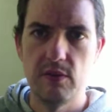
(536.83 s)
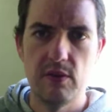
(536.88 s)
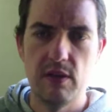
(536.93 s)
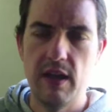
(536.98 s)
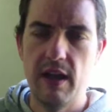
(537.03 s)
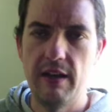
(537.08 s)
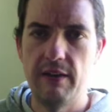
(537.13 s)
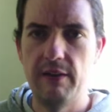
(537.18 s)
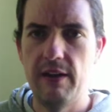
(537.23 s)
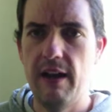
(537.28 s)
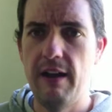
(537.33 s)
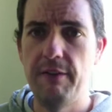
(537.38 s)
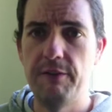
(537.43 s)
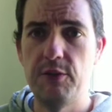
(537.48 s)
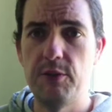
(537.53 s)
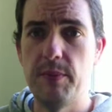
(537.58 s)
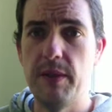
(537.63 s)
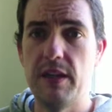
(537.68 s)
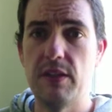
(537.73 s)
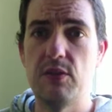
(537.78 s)
after
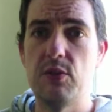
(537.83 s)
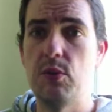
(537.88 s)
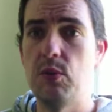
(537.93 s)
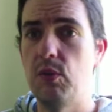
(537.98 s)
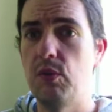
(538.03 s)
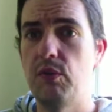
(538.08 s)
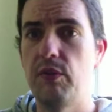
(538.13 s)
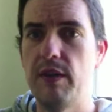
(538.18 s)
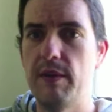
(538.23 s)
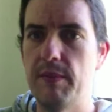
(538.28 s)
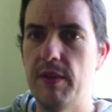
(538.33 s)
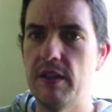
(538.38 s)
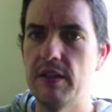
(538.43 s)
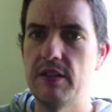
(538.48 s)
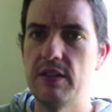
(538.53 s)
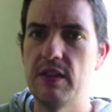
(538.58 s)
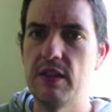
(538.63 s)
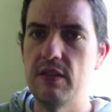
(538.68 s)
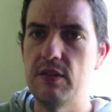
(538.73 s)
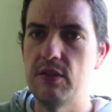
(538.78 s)
about 2 or 3
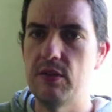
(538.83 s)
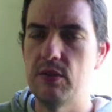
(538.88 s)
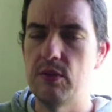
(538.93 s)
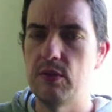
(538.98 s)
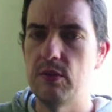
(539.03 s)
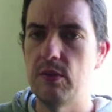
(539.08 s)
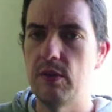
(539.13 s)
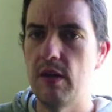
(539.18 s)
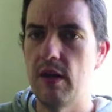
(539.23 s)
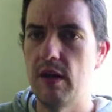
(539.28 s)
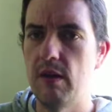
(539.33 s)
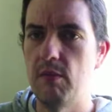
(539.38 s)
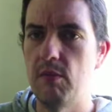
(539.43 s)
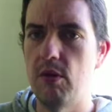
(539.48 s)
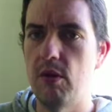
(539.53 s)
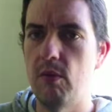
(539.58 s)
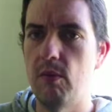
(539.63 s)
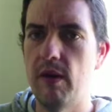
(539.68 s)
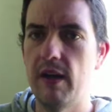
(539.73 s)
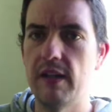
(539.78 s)
months into
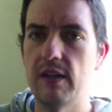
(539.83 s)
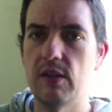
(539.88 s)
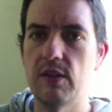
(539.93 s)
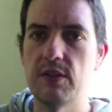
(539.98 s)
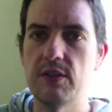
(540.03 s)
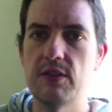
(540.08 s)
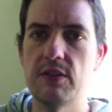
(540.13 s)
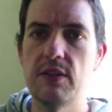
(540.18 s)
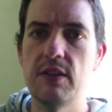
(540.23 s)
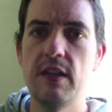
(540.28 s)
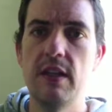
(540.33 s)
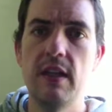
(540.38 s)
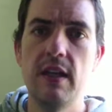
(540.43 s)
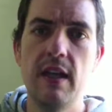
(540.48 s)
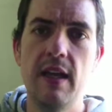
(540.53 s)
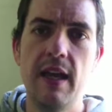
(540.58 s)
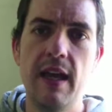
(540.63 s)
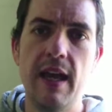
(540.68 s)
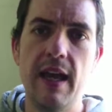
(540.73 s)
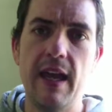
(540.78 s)
my weight loss,
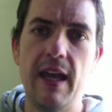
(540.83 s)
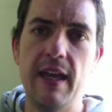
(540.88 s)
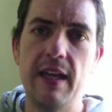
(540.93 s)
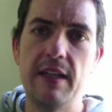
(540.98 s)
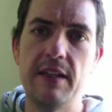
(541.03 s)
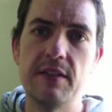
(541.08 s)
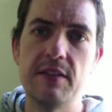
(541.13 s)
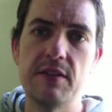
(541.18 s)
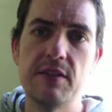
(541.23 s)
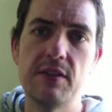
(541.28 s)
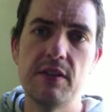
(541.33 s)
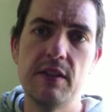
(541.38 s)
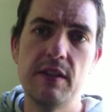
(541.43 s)
and